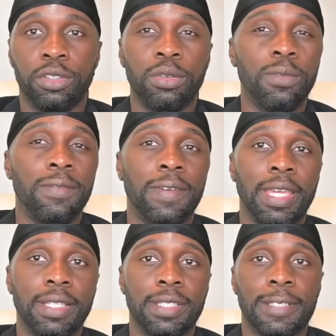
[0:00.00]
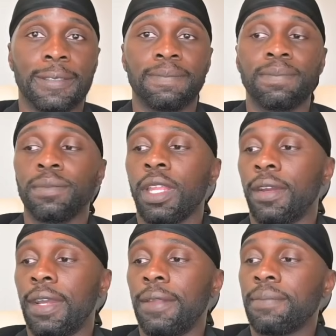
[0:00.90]
too faint,
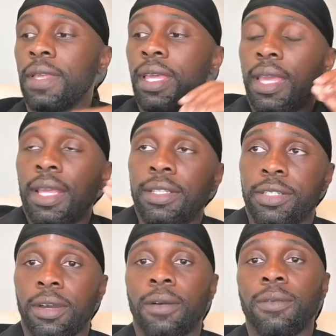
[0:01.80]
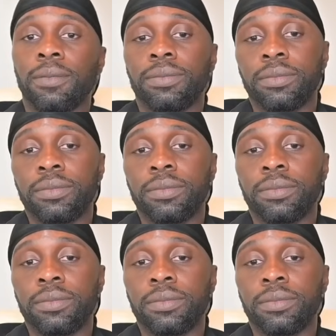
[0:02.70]
right? And so